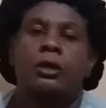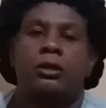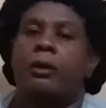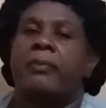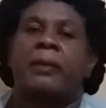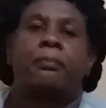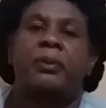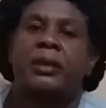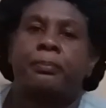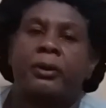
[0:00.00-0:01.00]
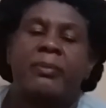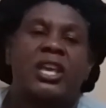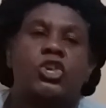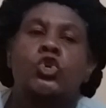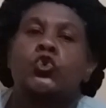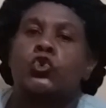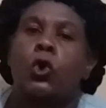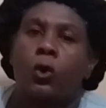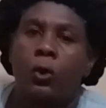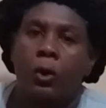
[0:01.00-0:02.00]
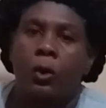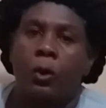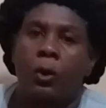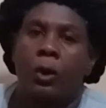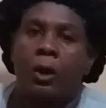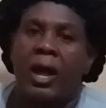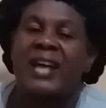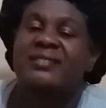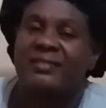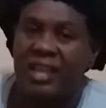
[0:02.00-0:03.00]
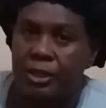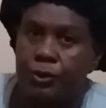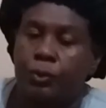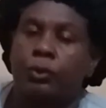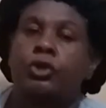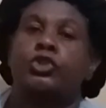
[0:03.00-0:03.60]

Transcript: Now make people make you do as they do.